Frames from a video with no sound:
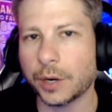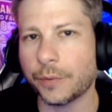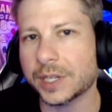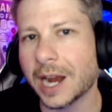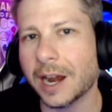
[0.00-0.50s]

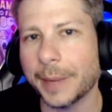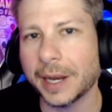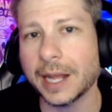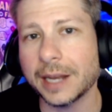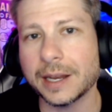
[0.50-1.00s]
retirement,
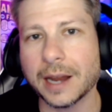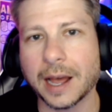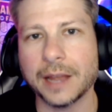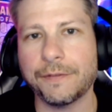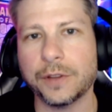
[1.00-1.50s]
and
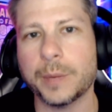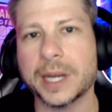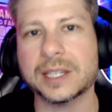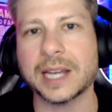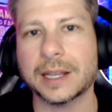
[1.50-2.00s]
I view my
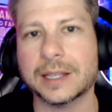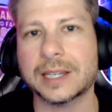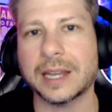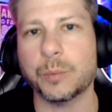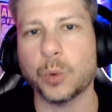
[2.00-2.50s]
stack the
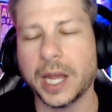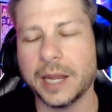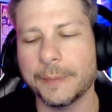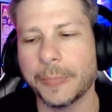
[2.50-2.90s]
same way.